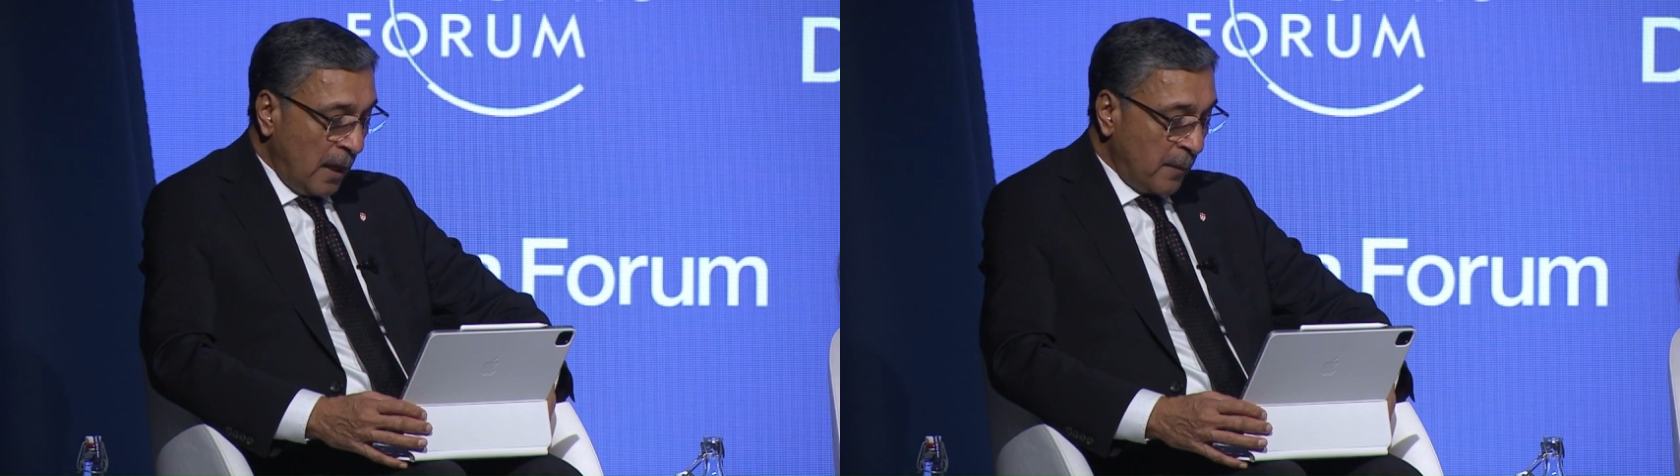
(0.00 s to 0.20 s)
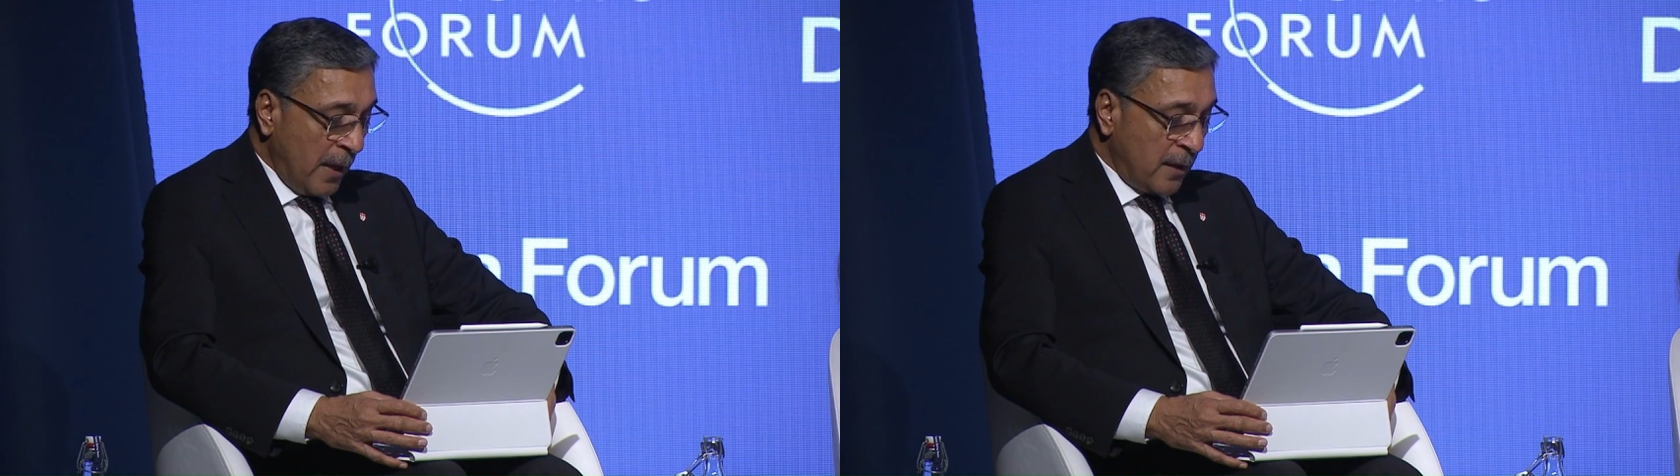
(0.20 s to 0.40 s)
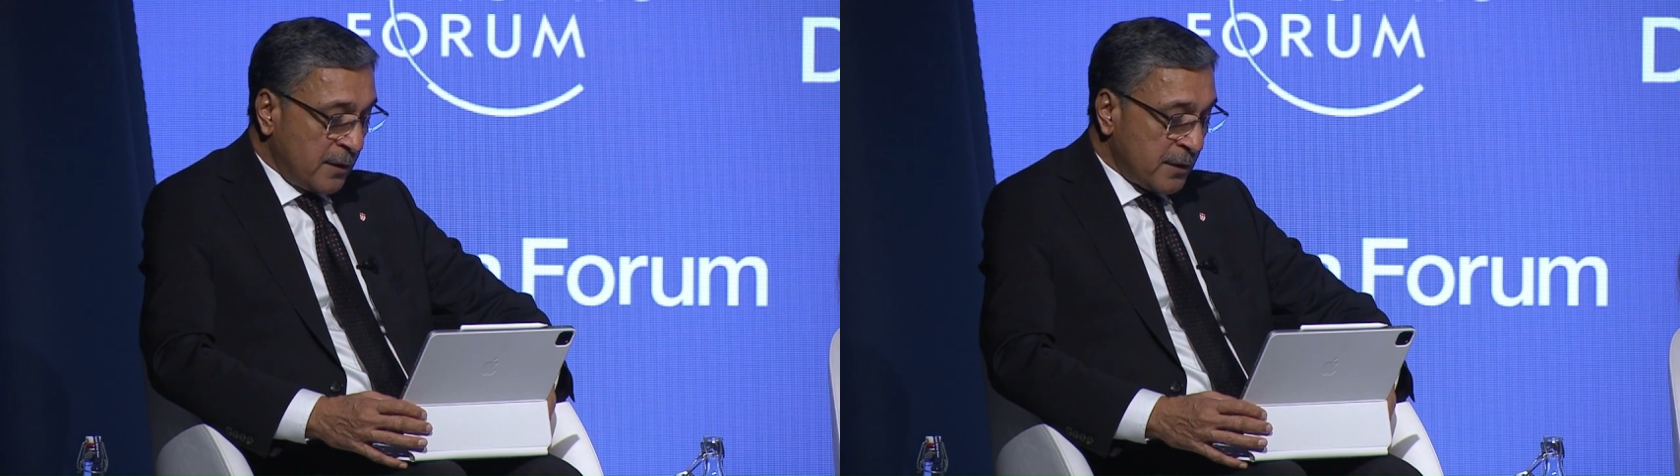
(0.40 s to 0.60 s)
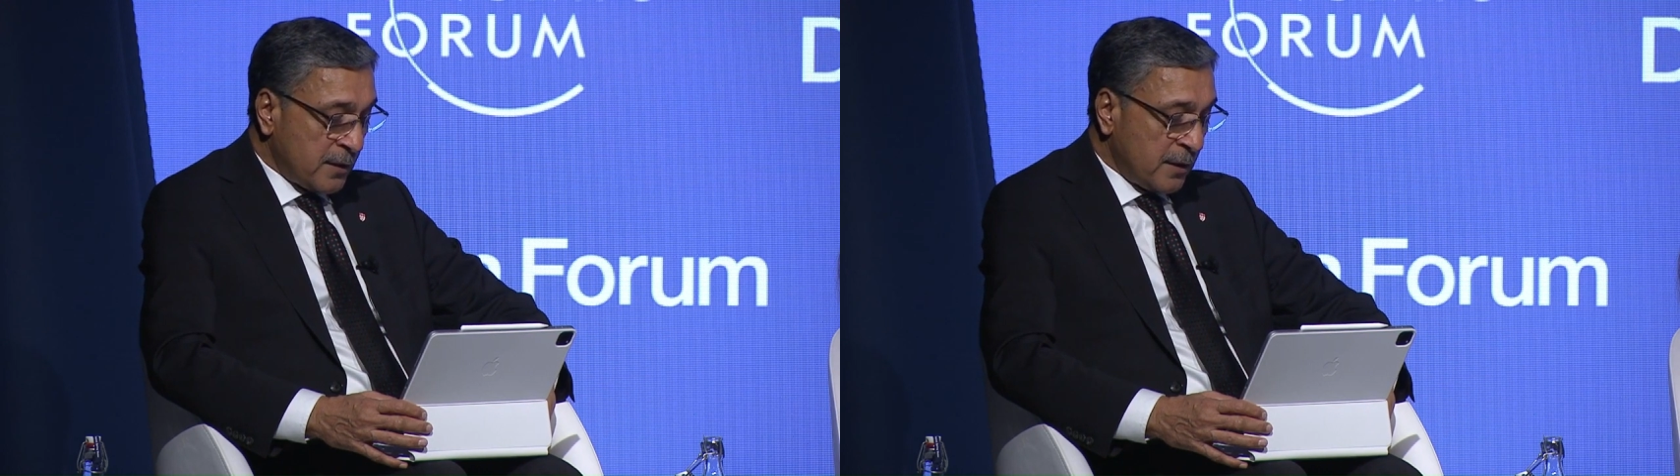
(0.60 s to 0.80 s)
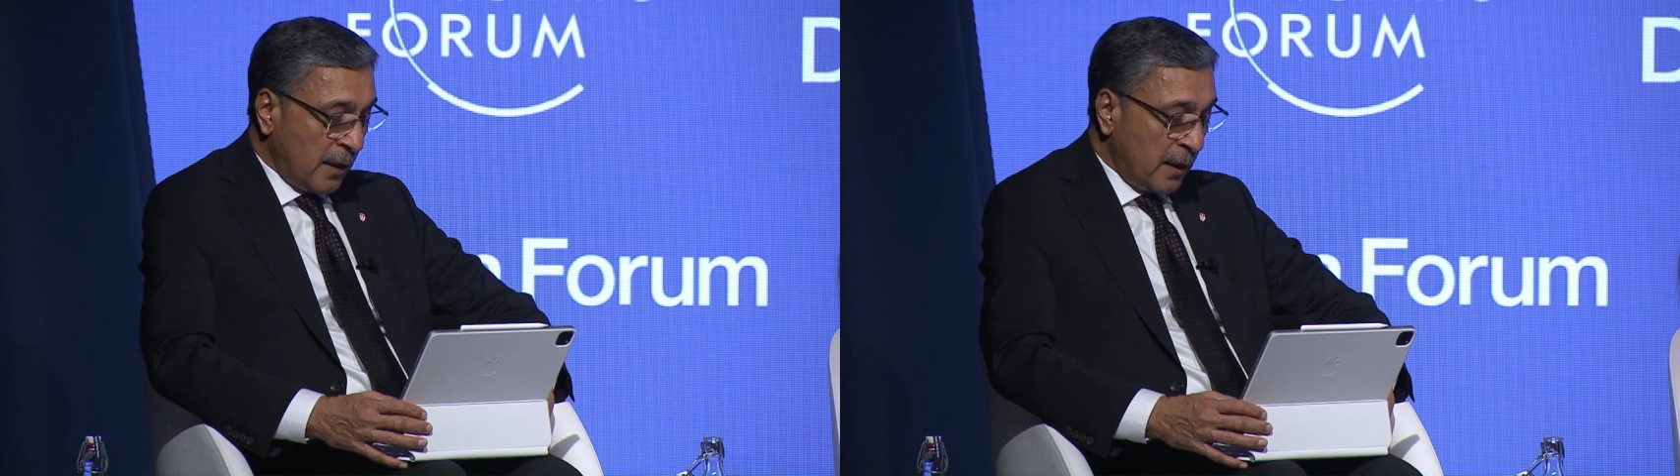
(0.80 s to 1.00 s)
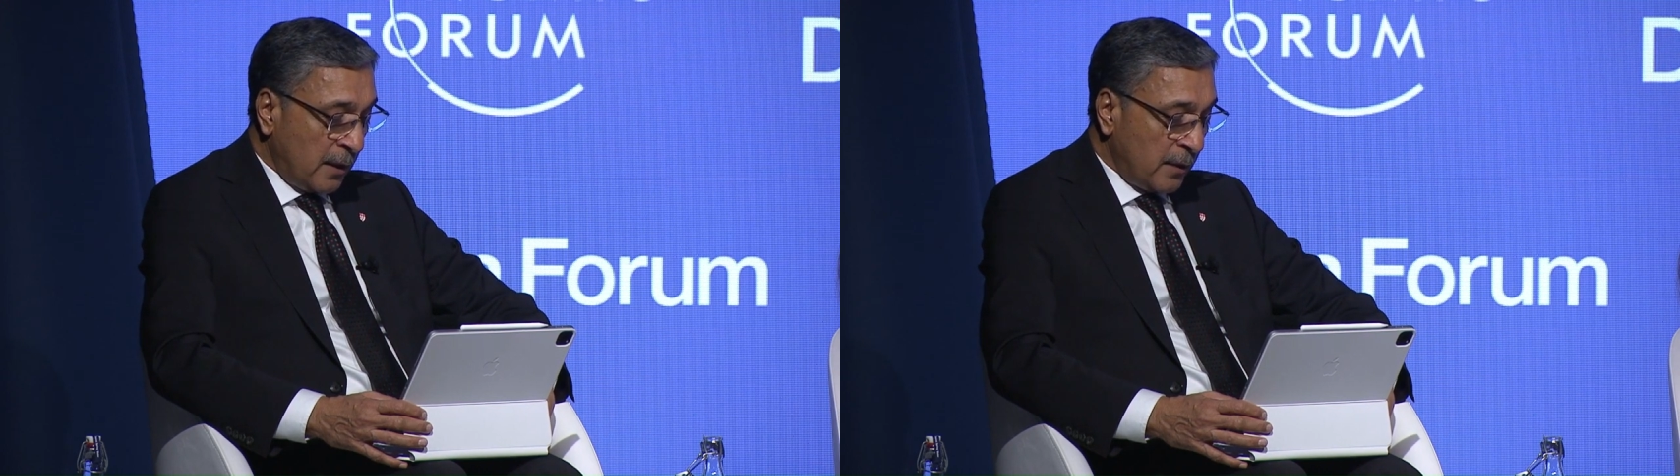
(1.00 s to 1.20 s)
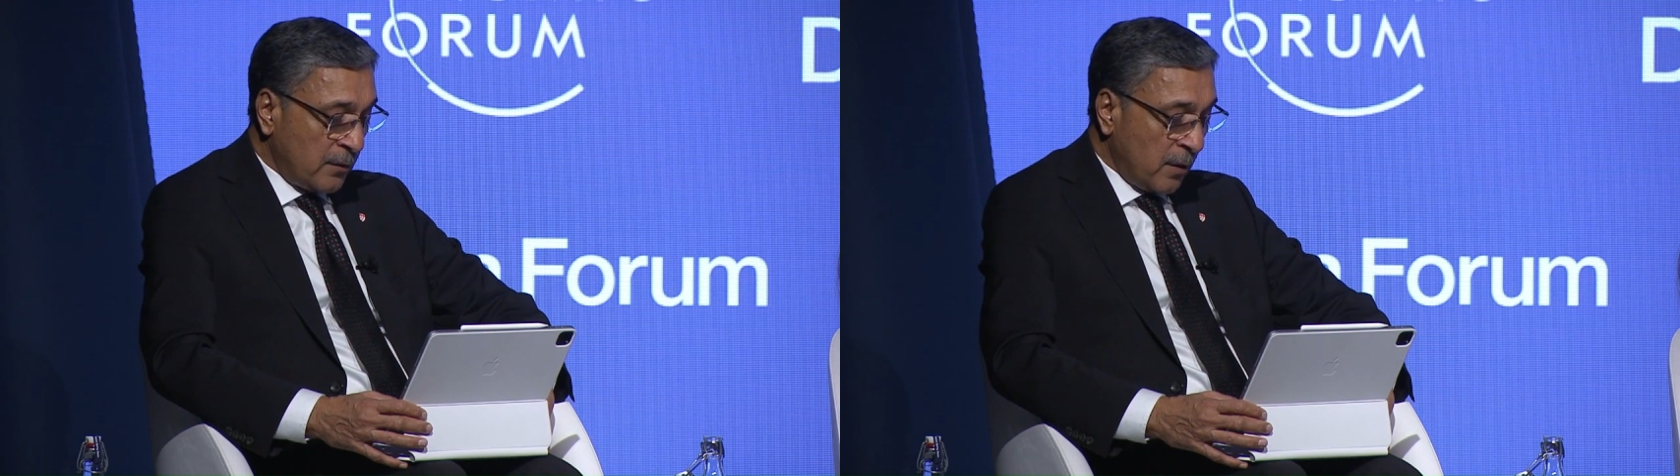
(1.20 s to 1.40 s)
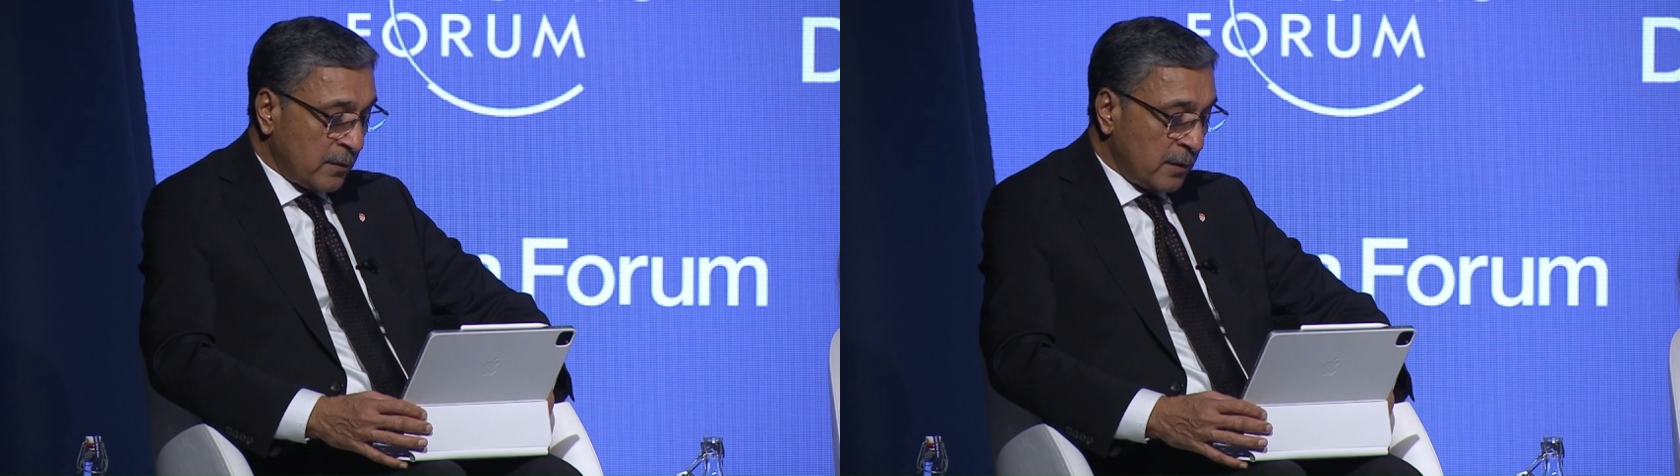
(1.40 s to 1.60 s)
panelist,
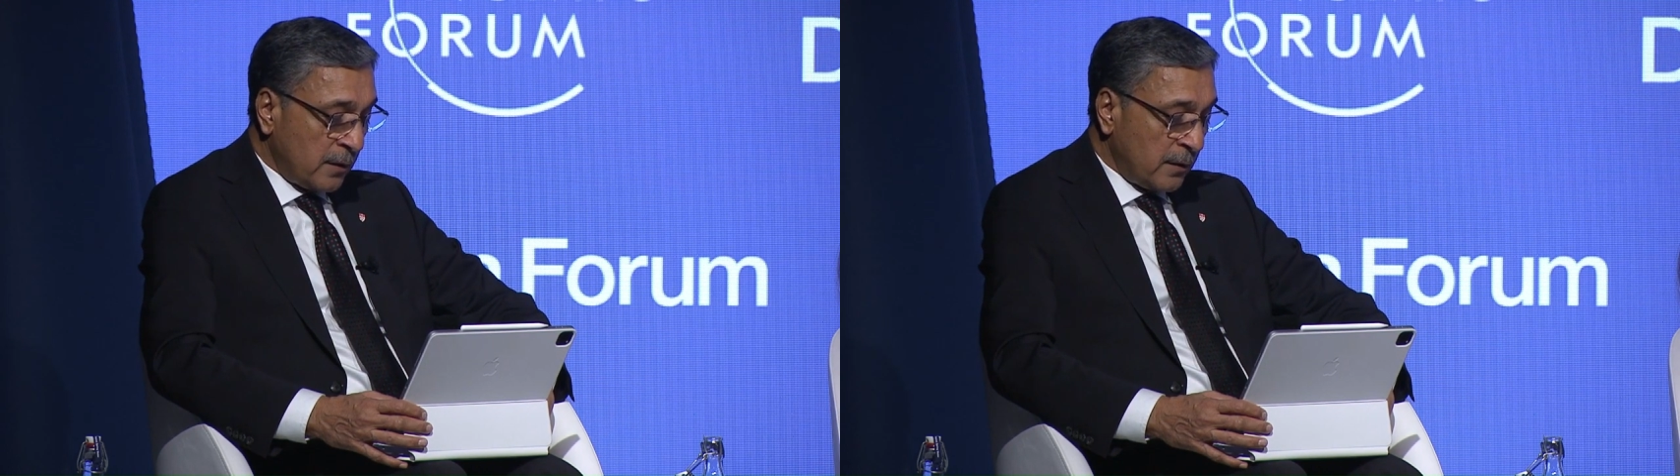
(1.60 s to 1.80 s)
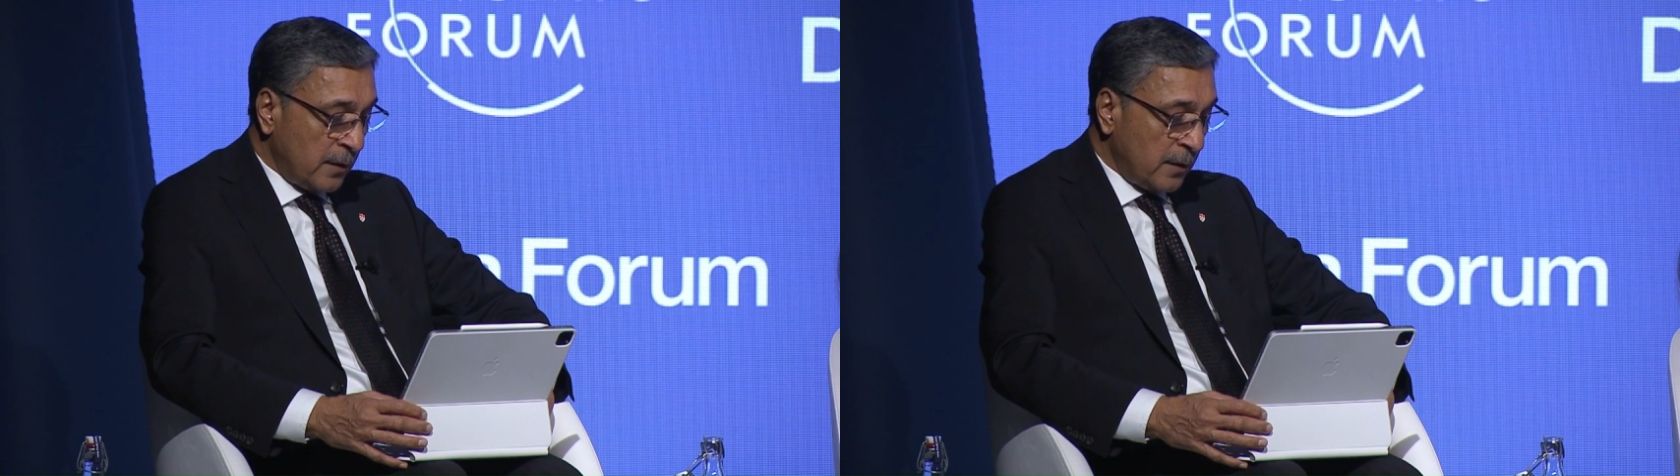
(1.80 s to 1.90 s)
Dr.